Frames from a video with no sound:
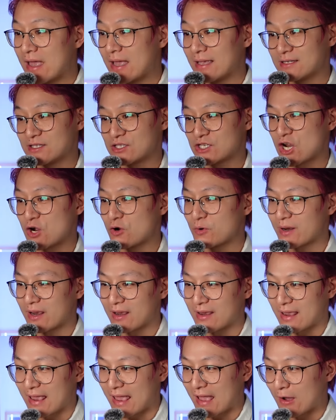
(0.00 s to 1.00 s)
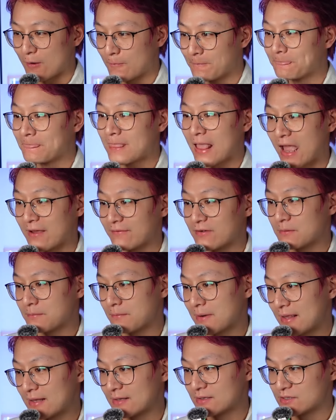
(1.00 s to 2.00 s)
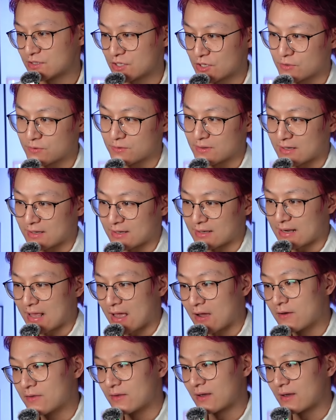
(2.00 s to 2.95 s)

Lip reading: He's choking now, everybody's choking now.